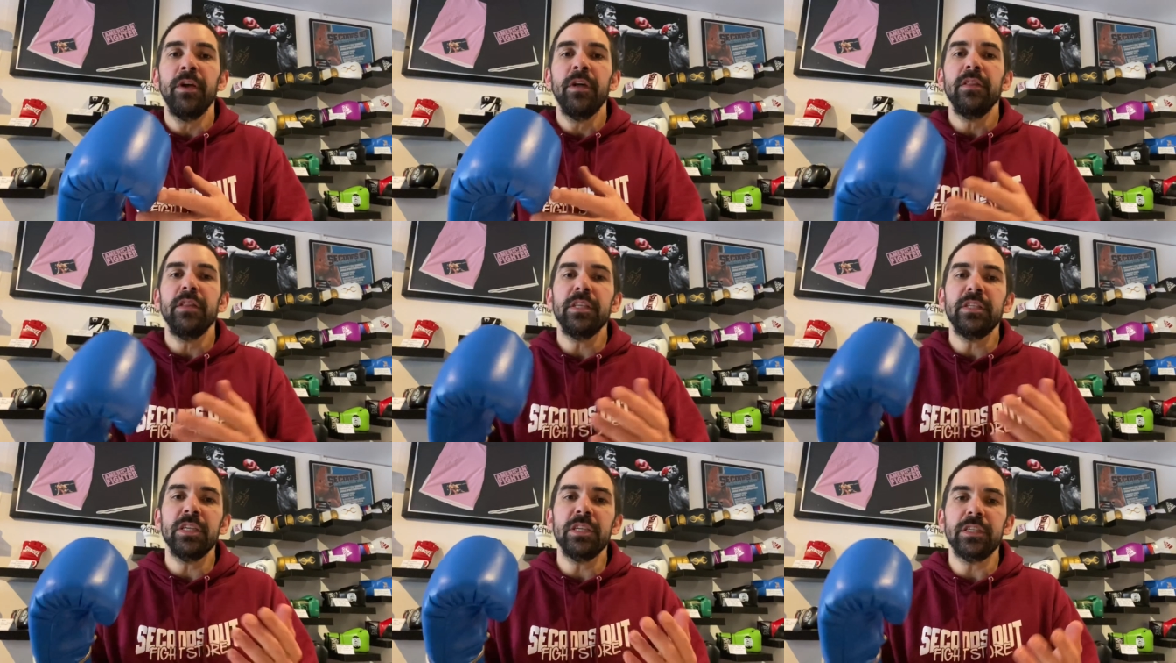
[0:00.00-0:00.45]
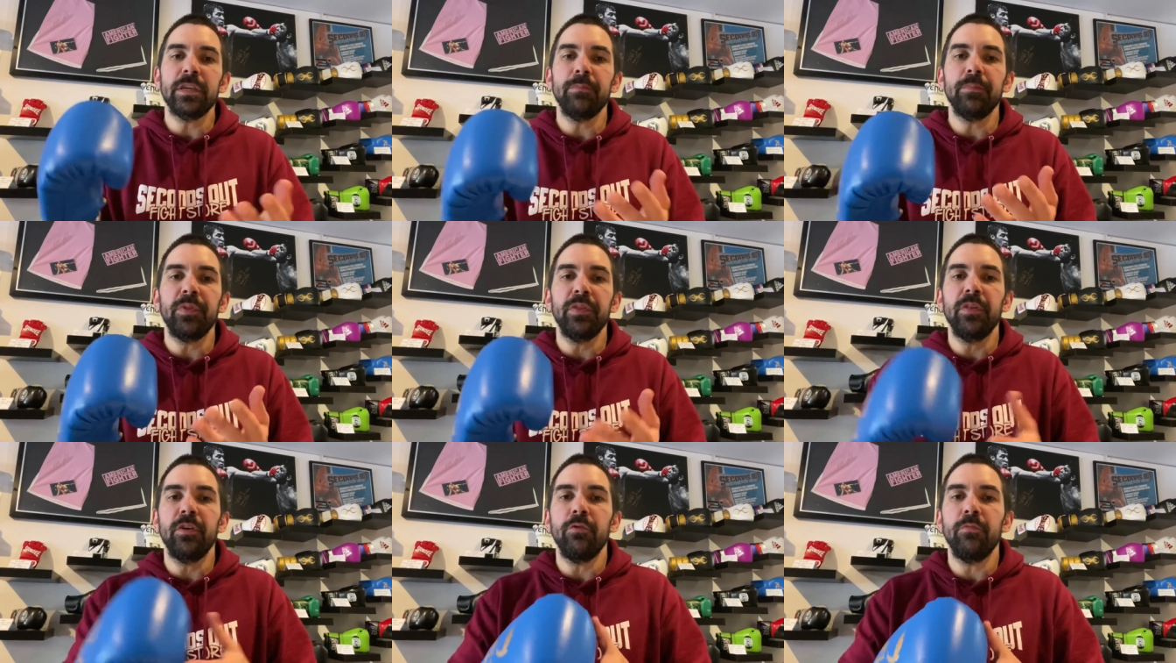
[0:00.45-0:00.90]
this is
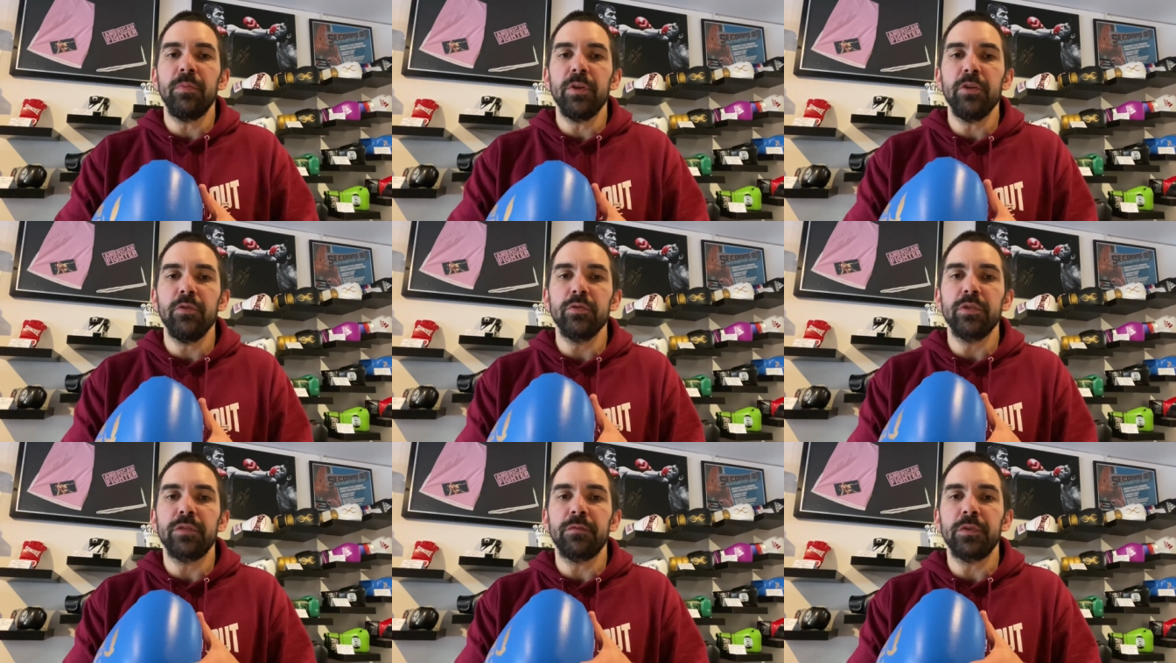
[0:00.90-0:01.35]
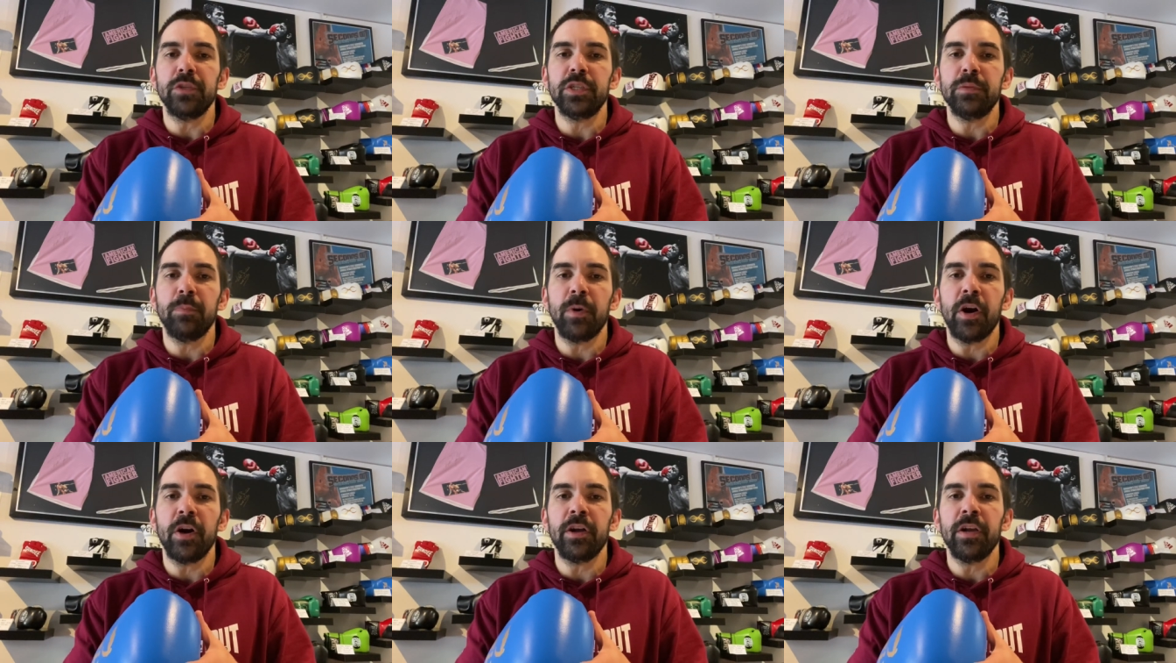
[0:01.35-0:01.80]
something that would be used for
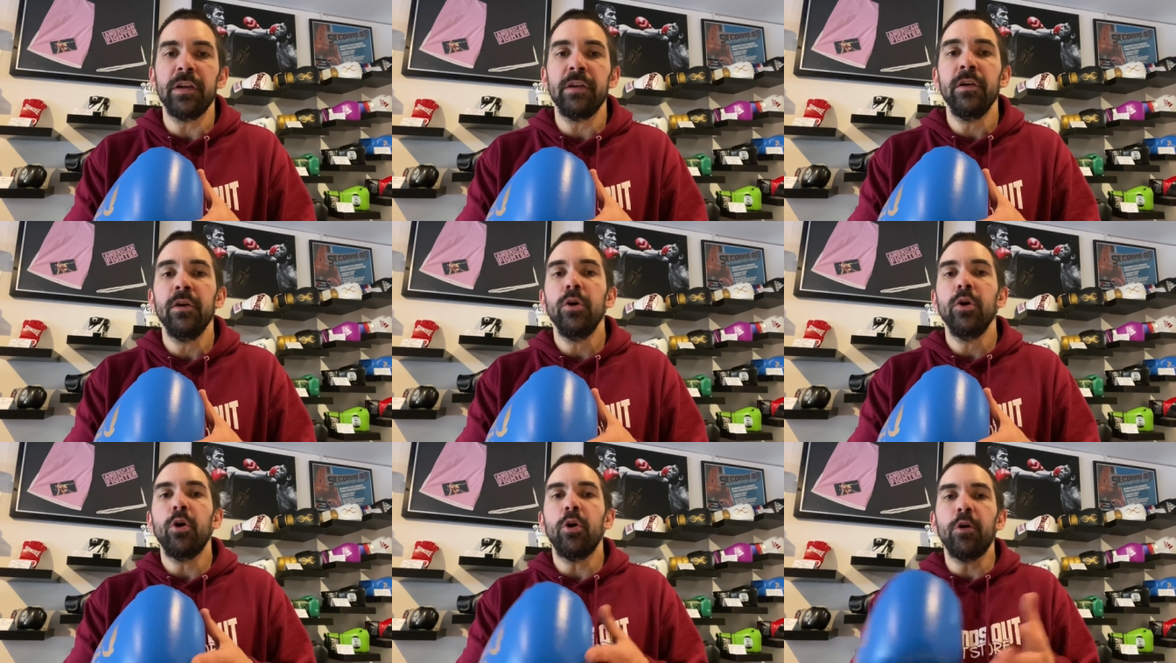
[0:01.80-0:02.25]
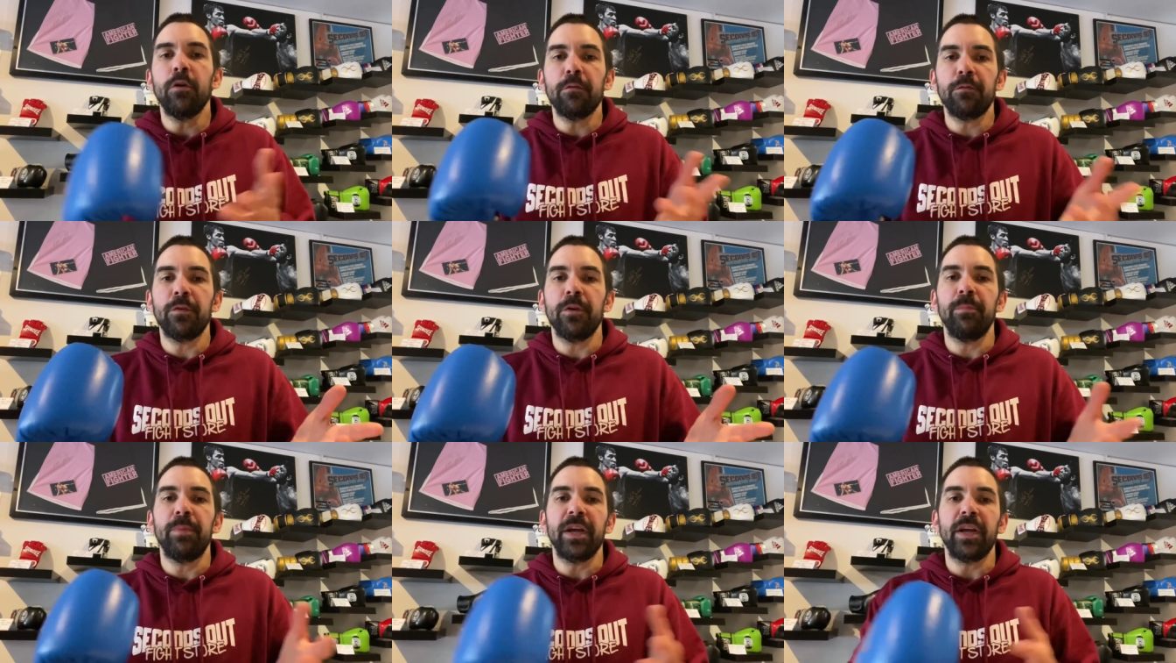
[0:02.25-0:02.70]
sparring or
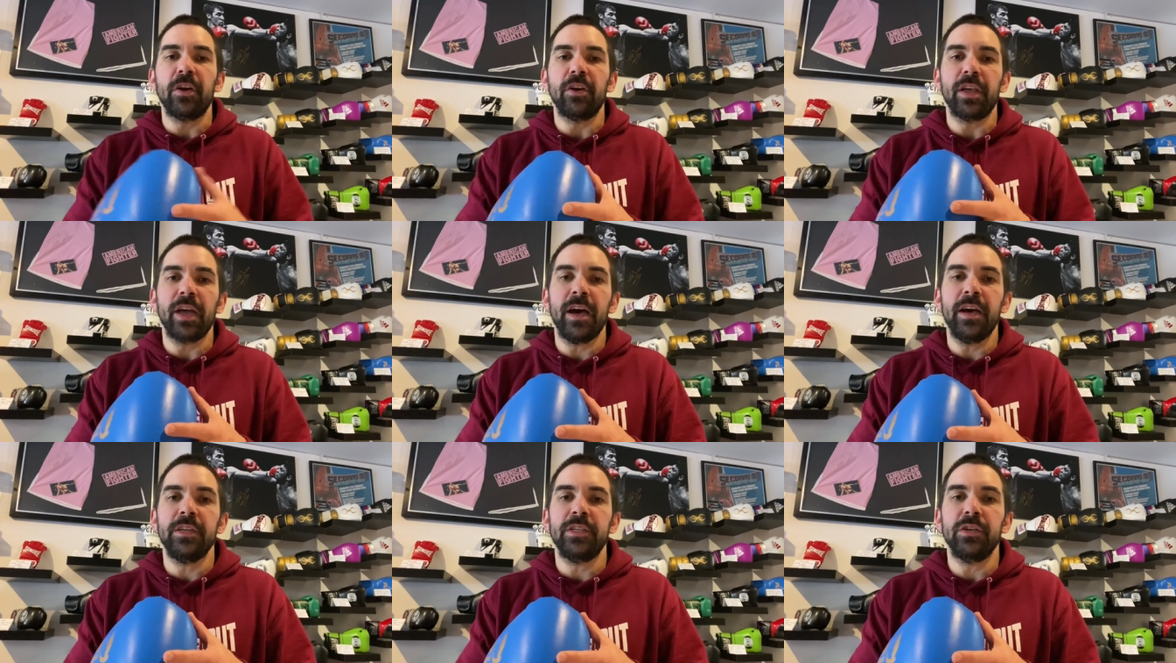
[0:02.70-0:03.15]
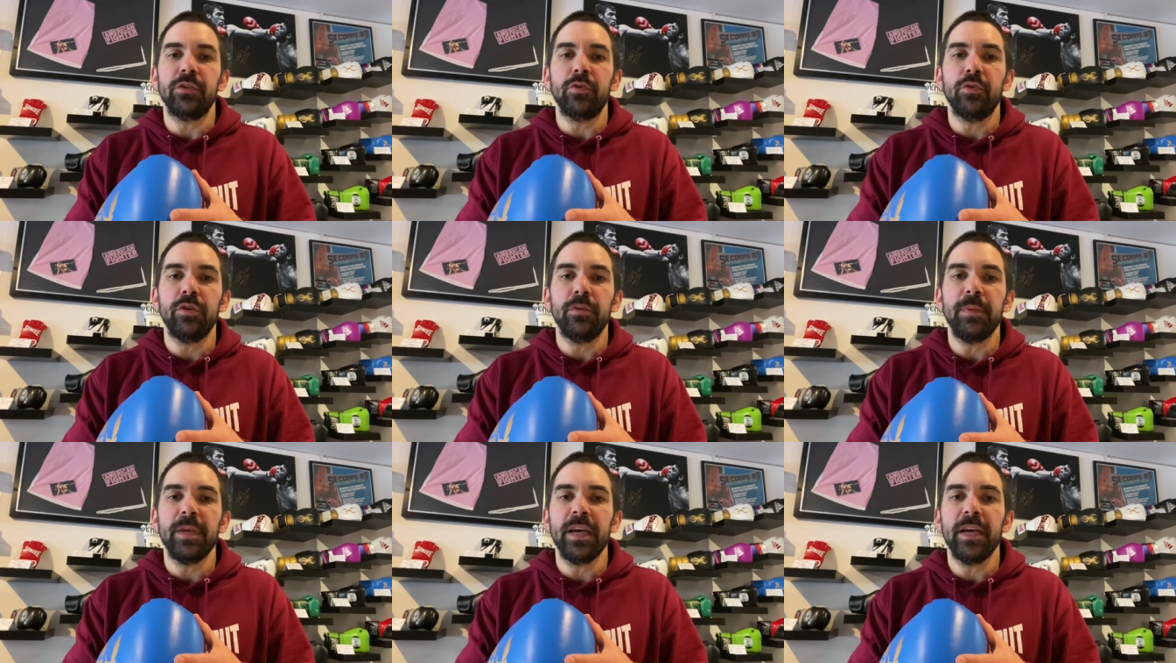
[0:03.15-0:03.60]
for bigger guys that are
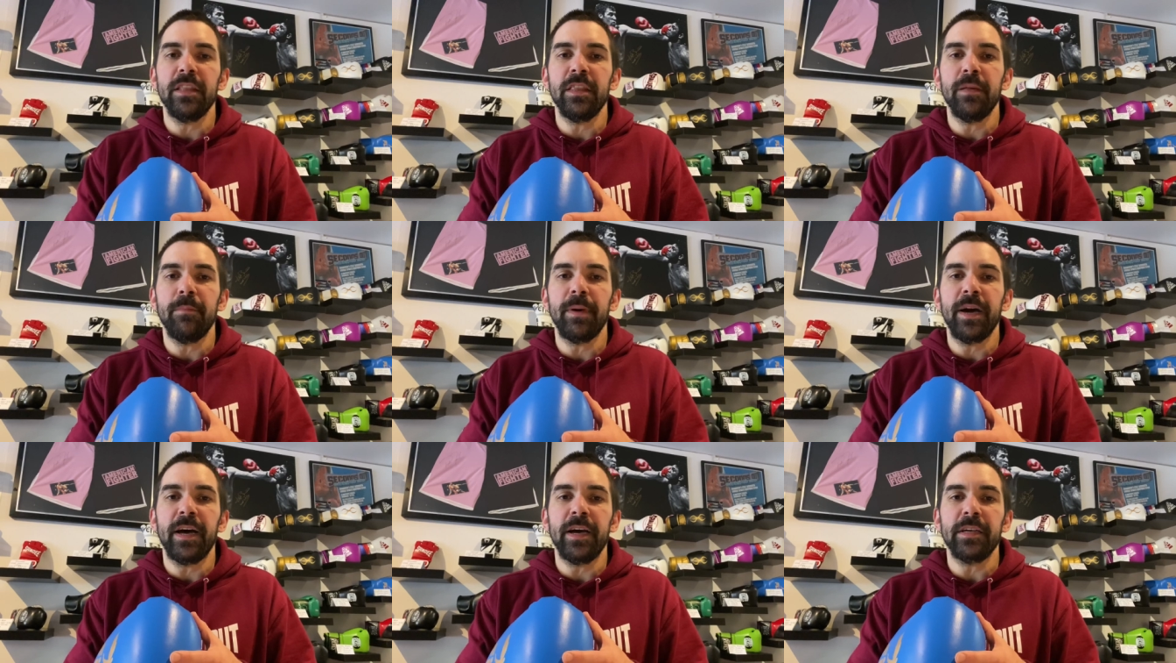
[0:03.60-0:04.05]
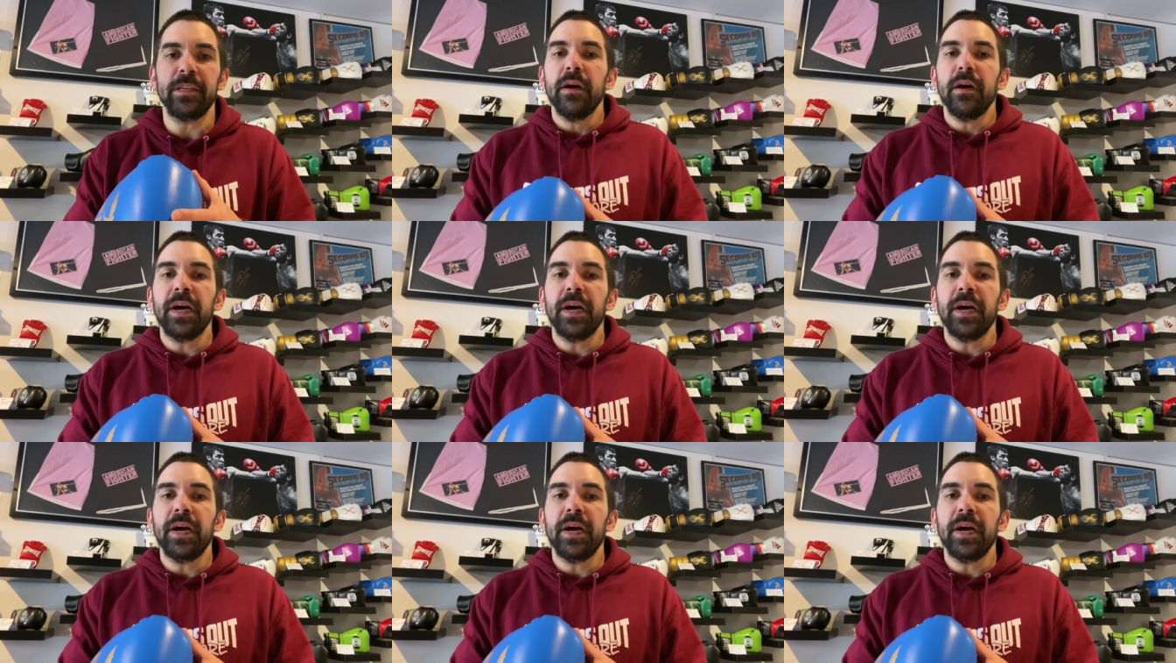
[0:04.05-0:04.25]
going to be hitting the bag.